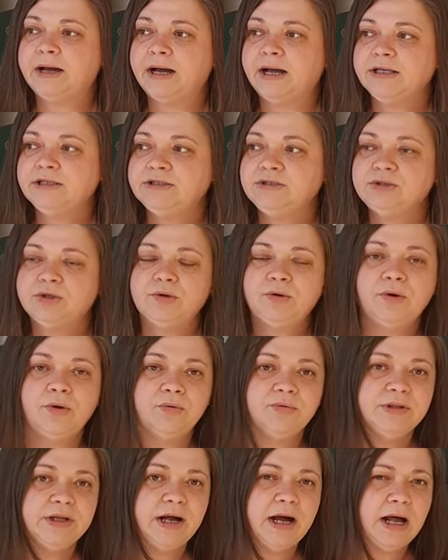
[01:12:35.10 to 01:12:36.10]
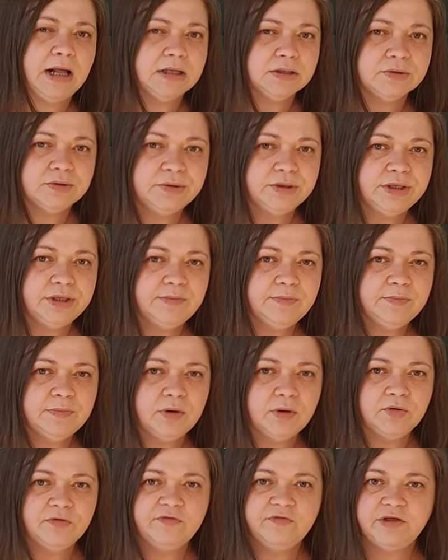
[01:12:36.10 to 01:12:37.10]
I don't know the algorithm
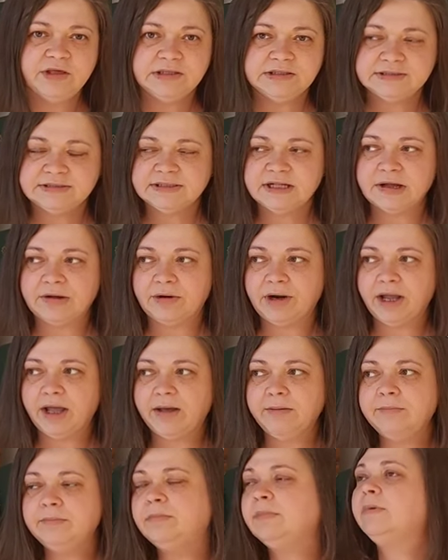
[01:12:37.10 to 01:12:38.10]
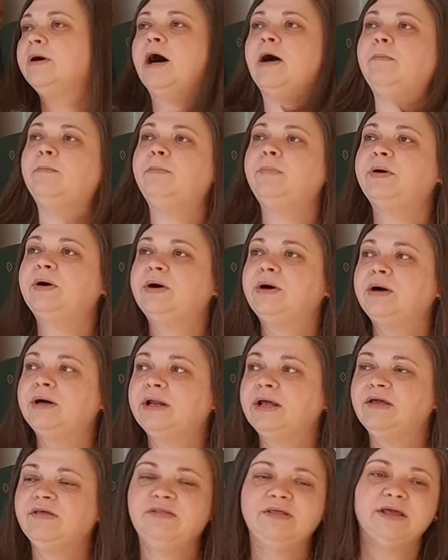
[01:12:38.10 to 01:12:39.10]
of Instagram,
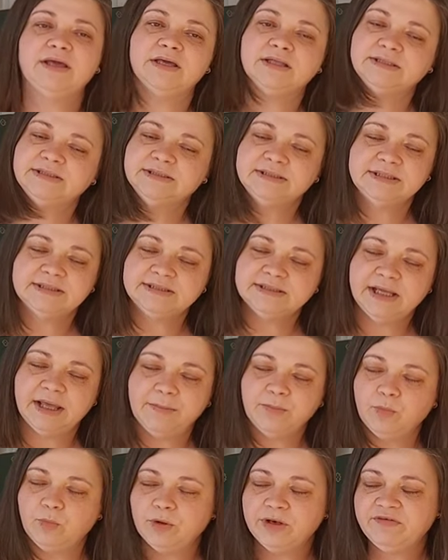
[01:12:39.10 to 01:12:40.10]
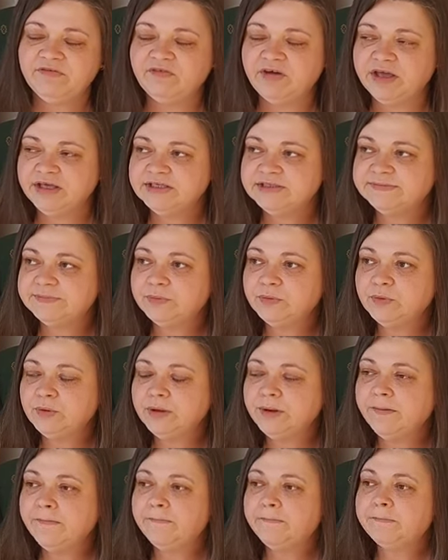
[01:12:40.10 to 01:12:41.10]
but I think it's the same with
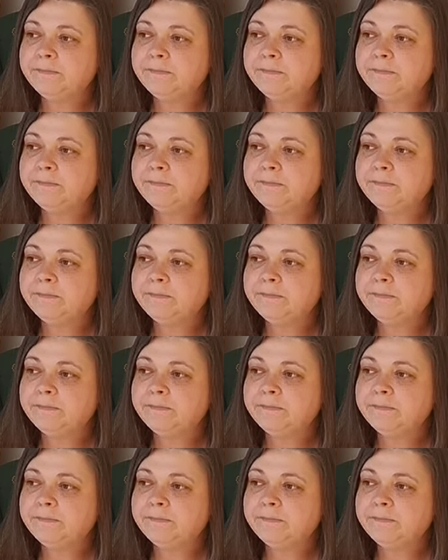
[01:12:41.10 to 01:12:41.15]
Facebook.